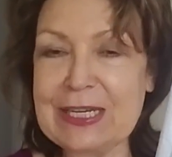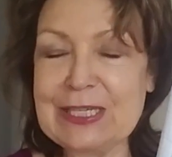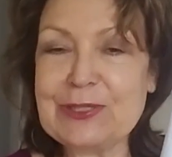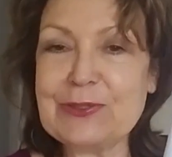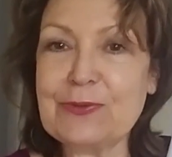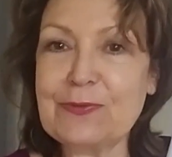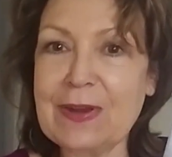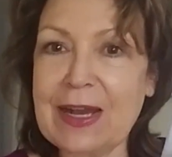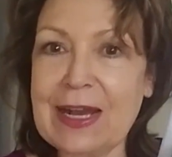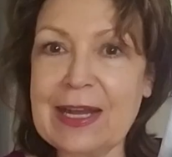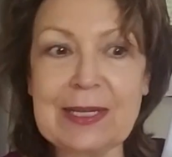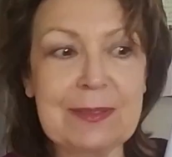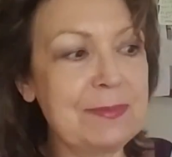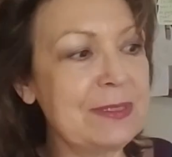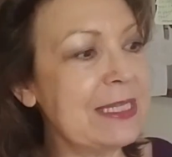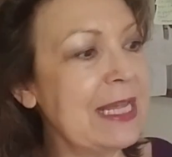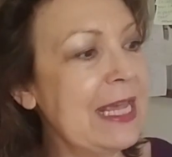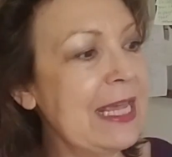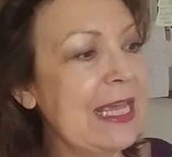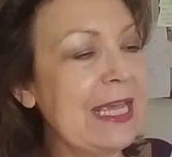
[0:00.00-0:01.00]
your
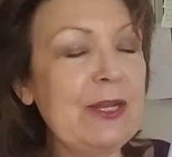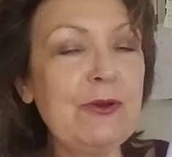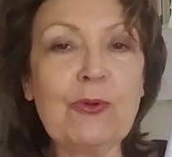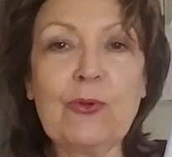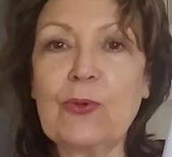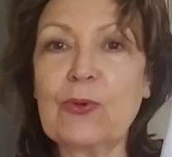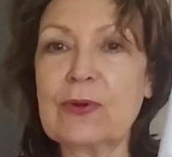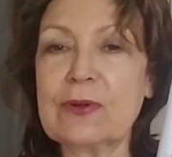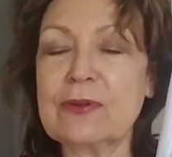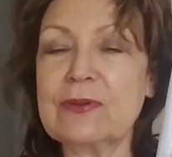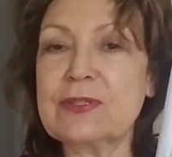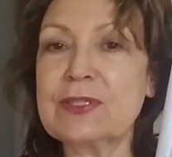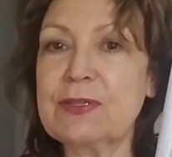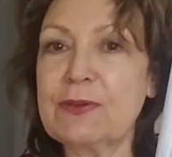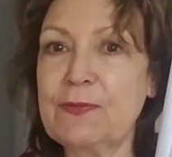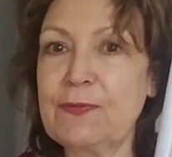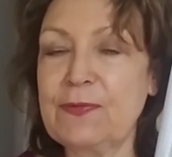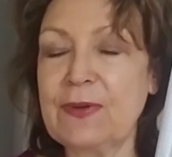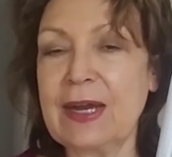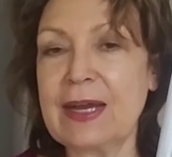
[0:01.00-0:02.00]
vibes in order
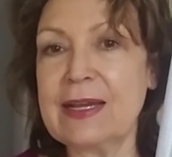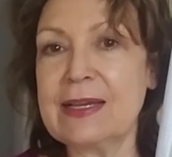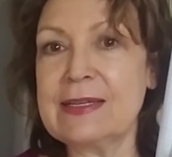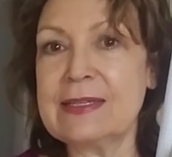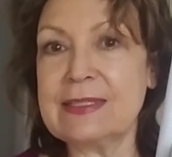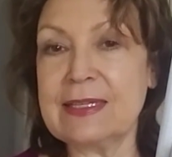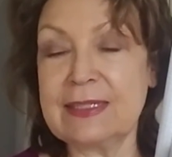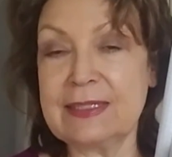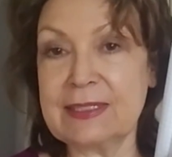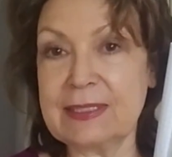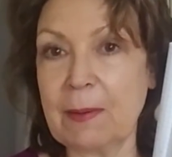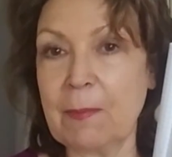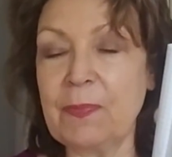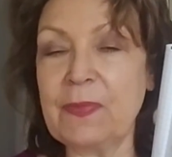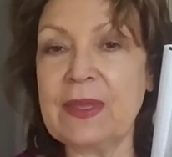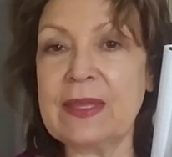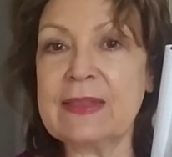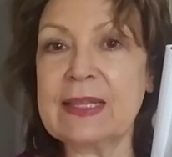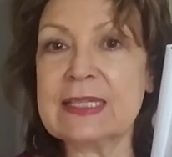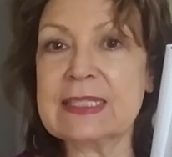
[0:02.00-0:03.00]
to find
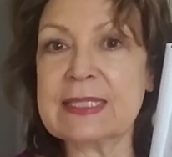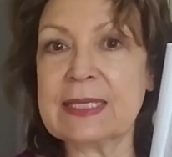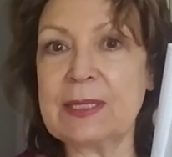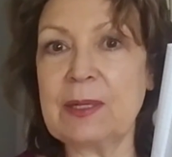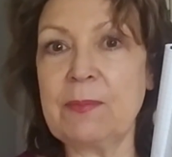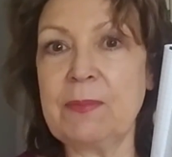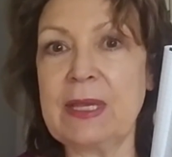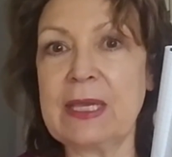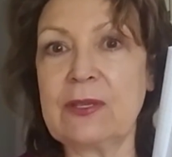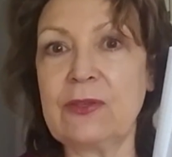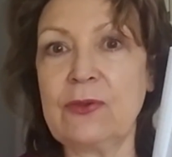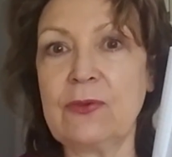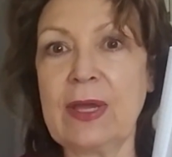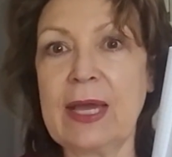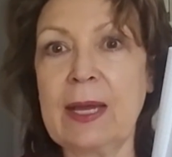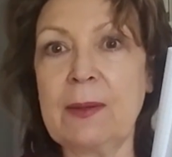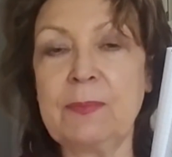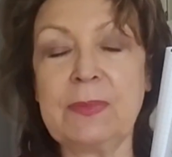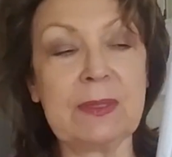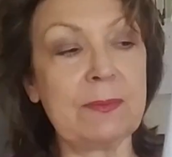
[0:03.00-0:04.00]
something that's going to make you
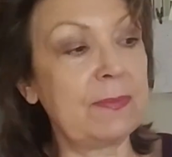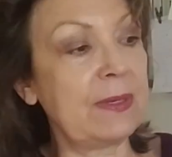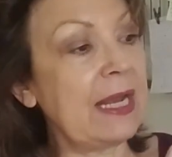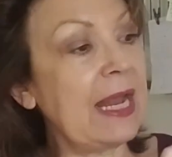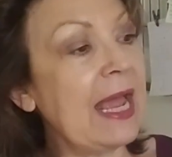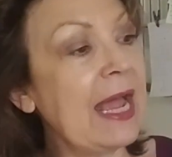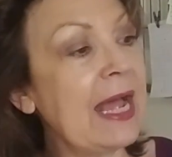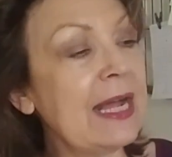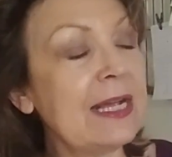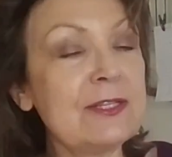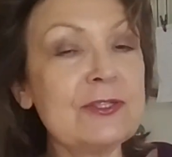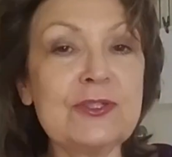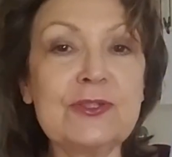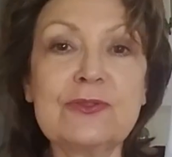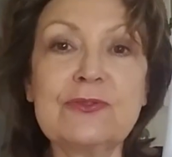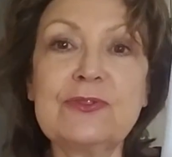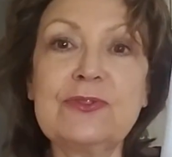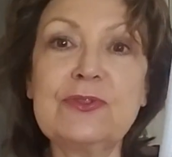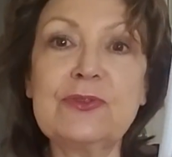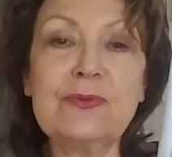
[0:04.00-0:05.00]
happy. But as
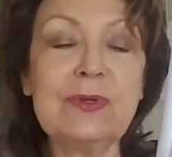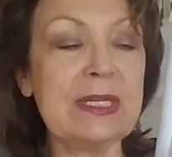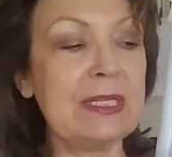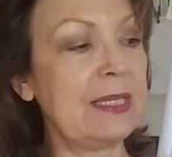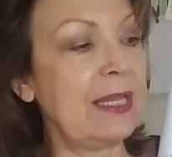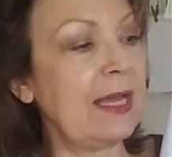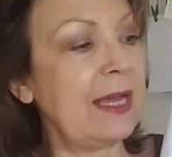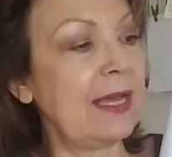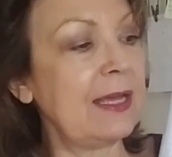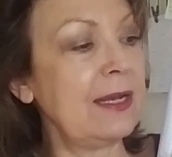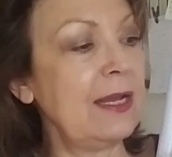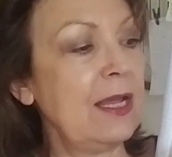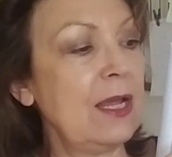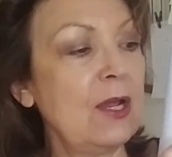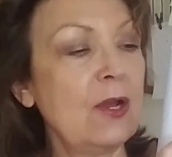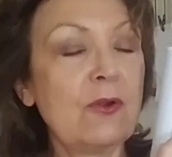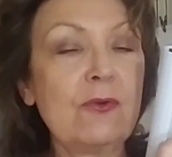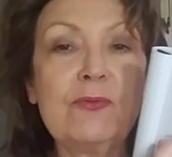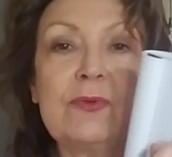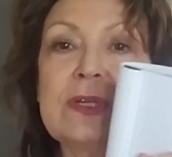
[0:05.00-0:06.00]
you're doing that,
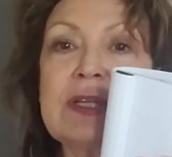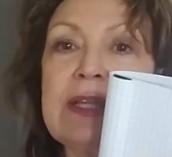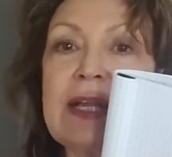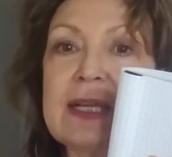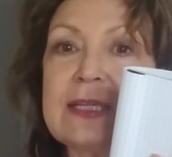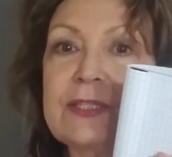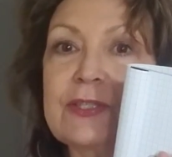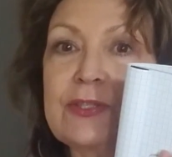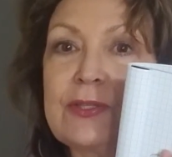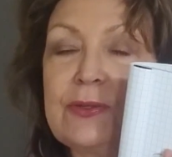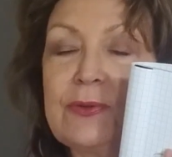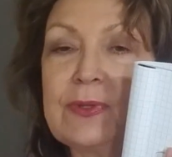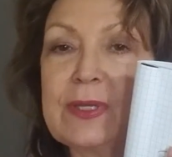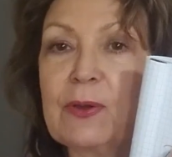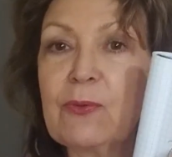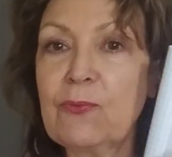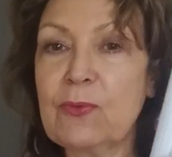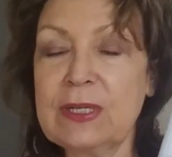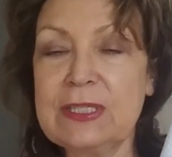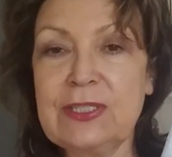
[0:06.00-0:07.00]
realize too
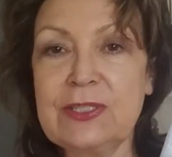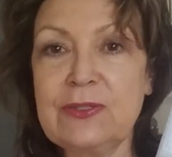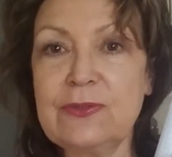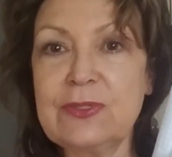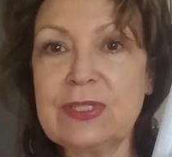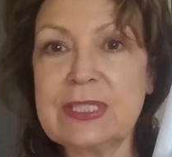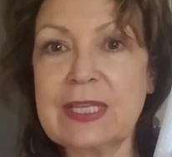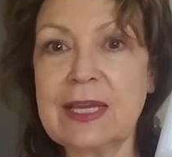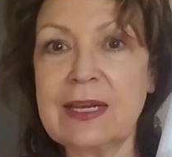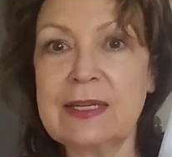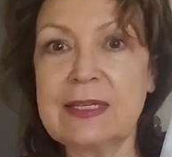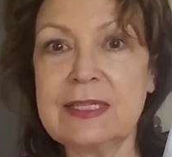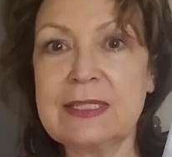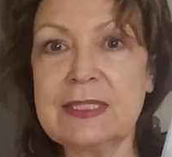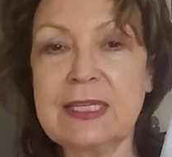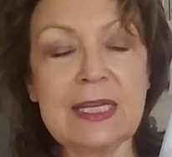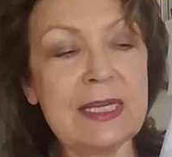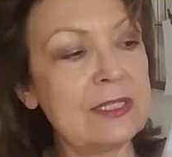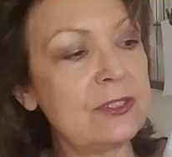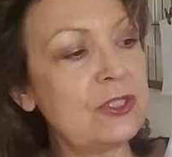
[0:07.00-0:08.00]
that once you set an
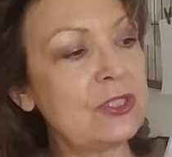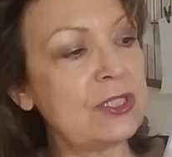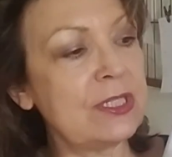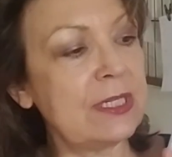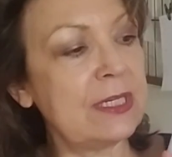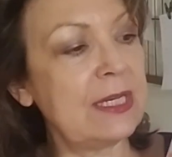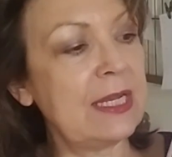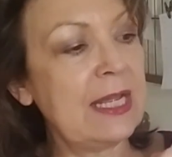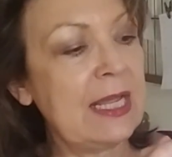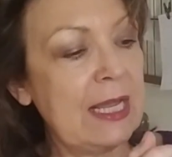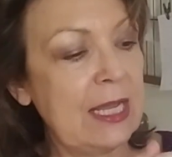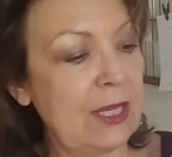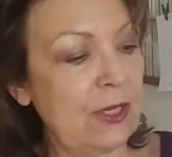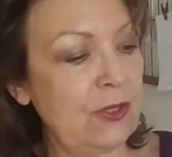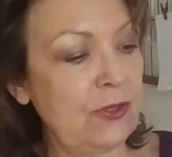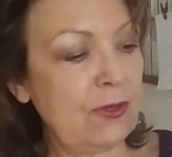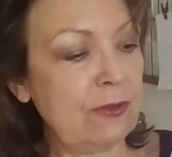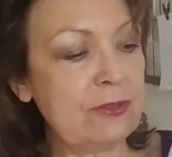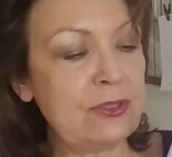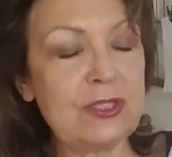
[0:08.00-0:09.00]
intention,
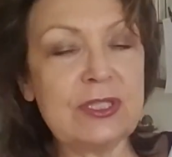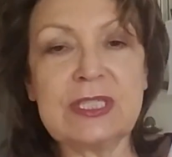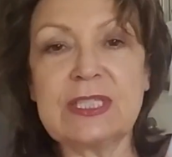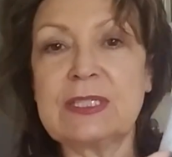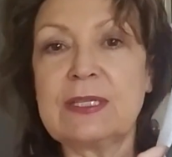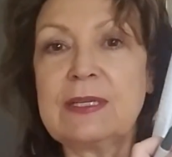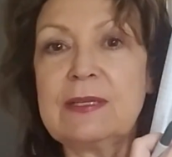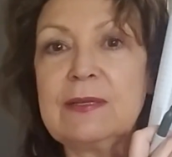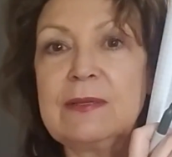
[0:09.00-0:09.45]
you don't just